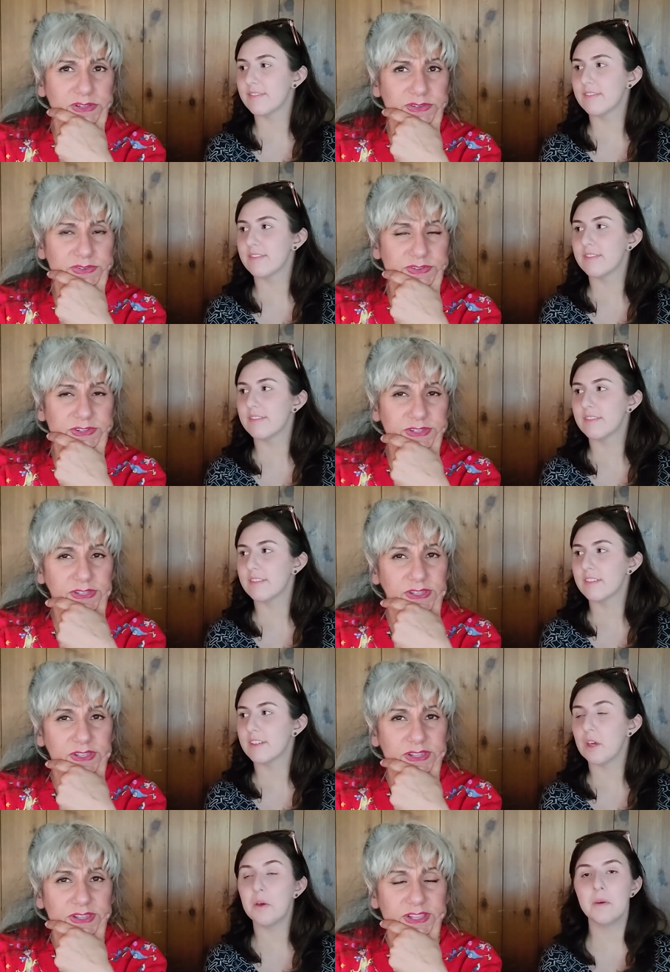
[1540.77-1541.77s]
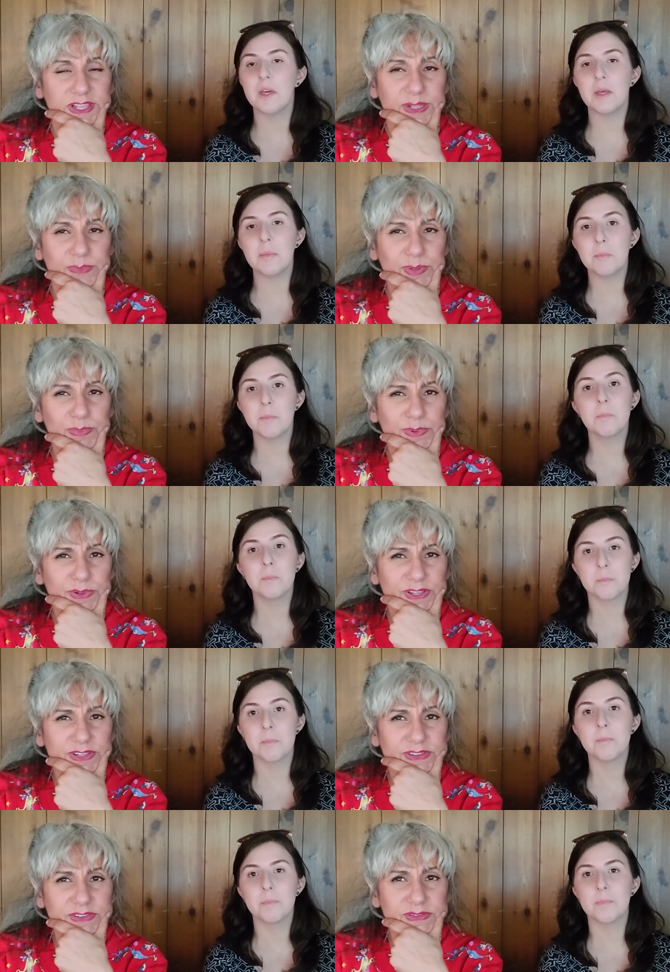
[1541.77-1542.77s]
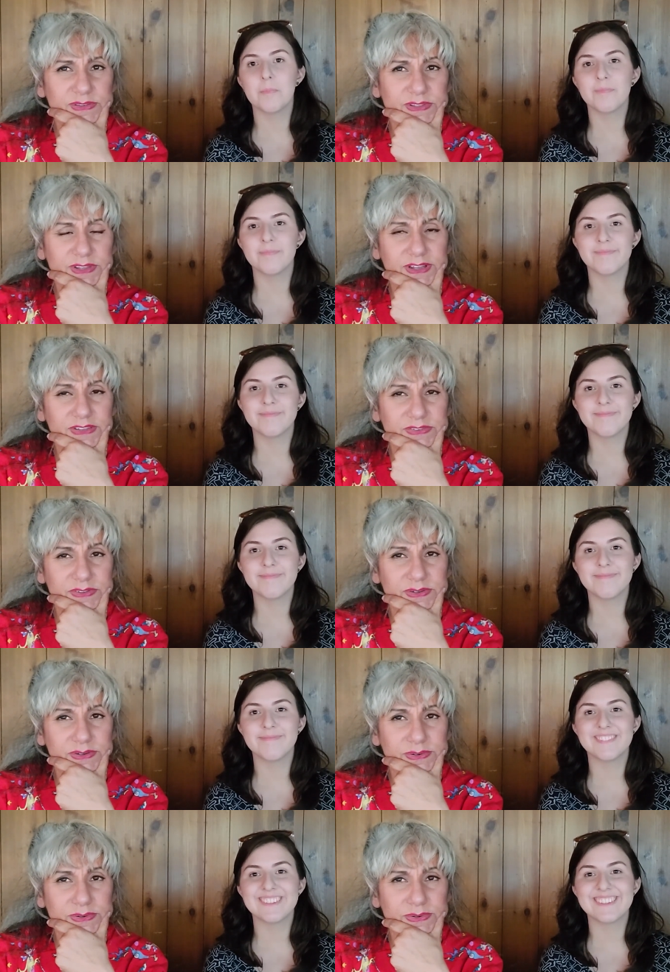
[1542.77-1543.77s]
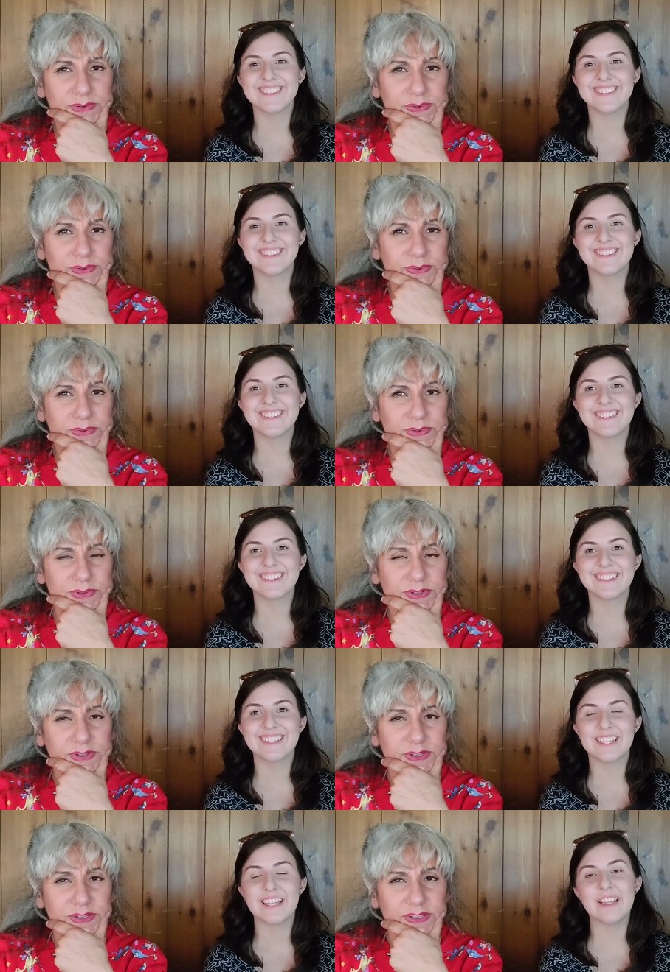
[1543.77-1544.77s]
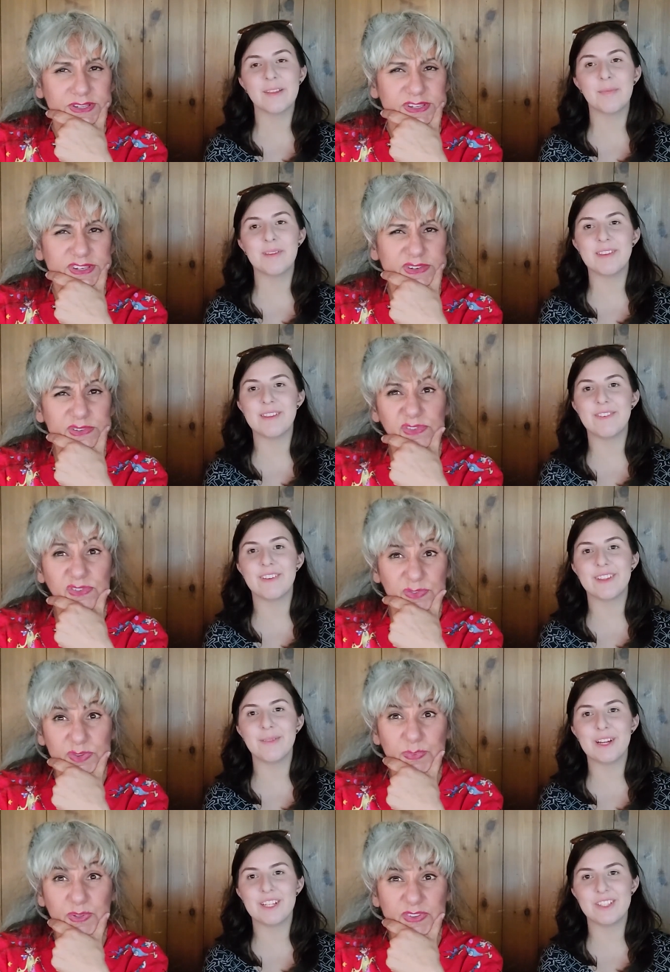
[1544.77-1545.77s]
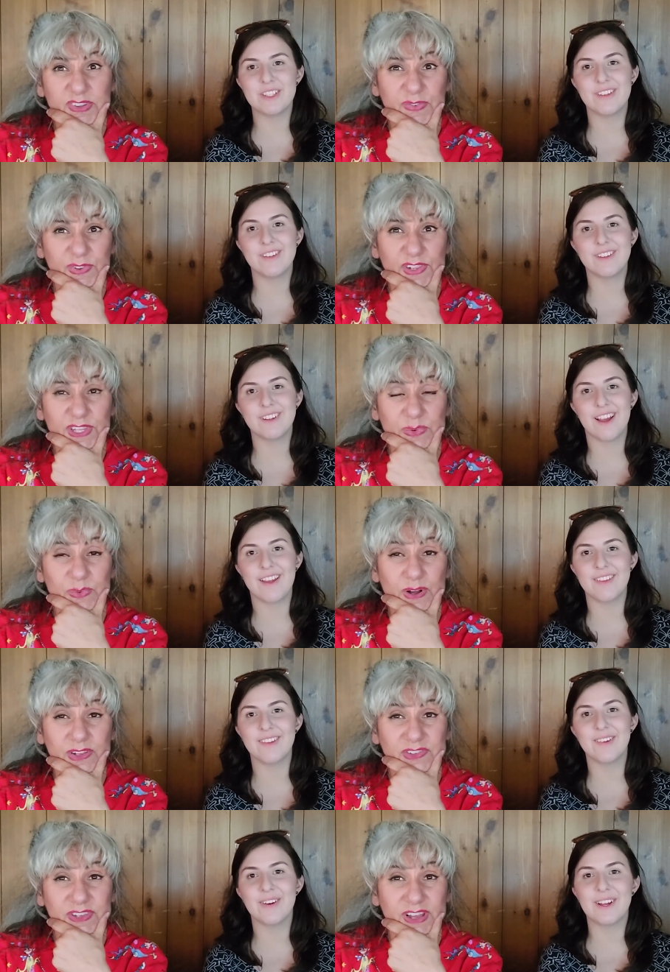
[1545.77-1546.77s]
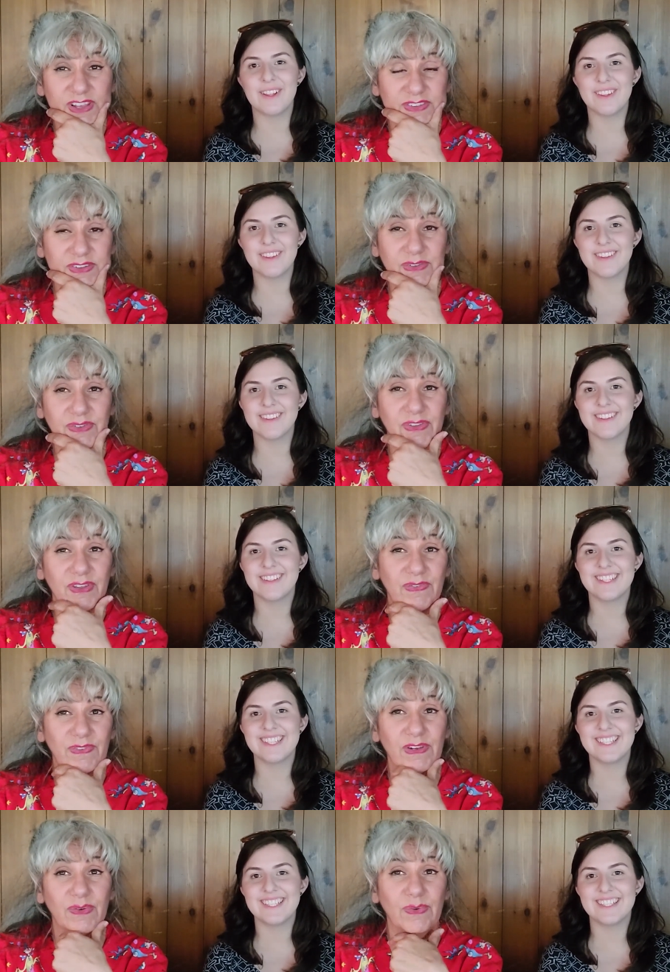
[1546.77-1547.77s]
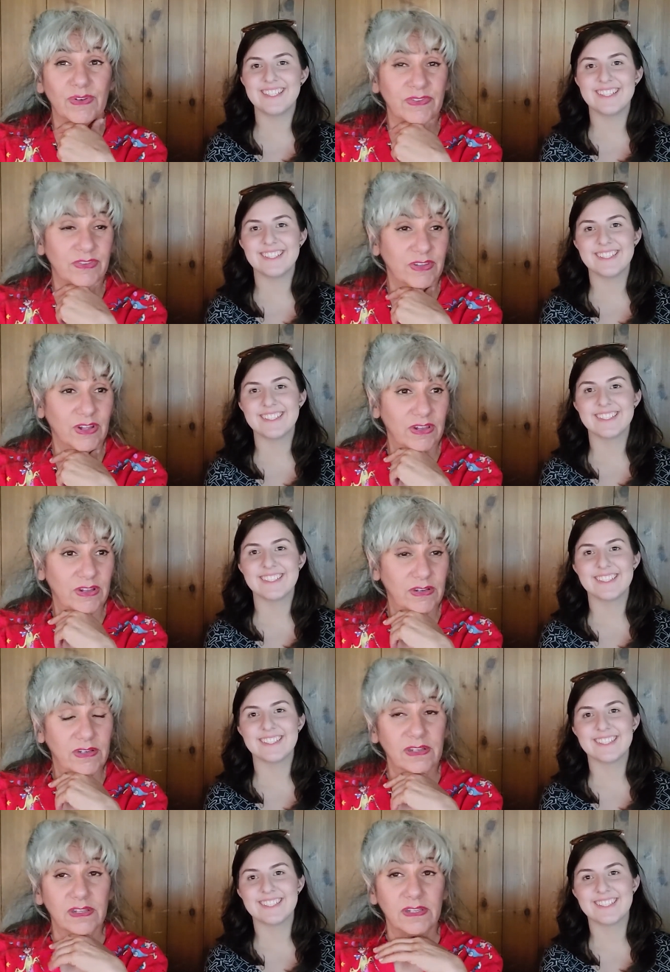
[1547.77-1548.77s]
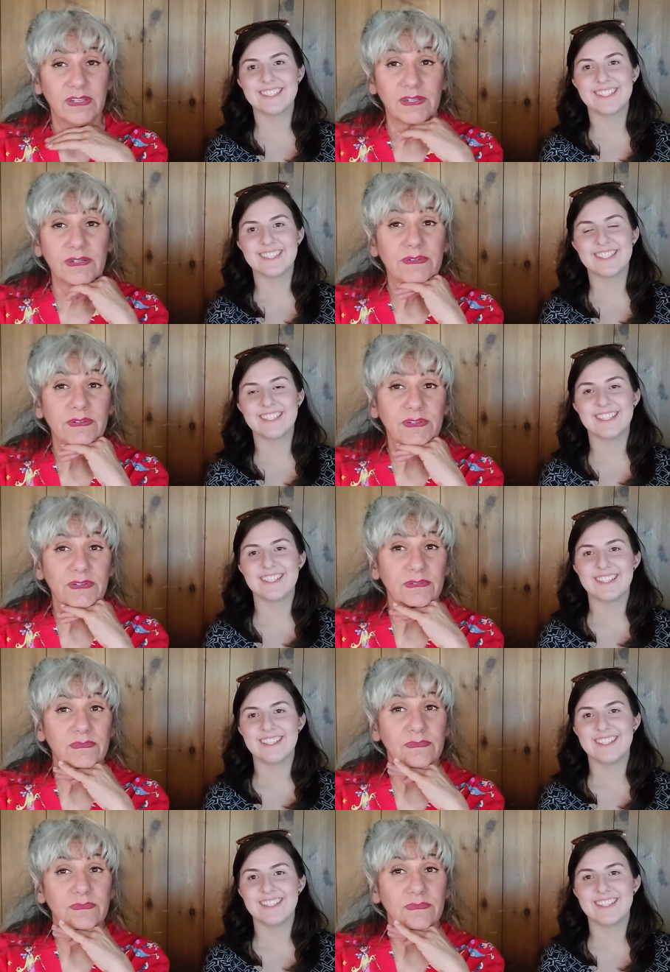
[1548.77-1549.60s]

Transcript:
Speaker 1: usually. Okay. And people like to do the Costco, like specifically, you know, specifically watch Costco, watch Costco stuff and they don't want to see all our, you know,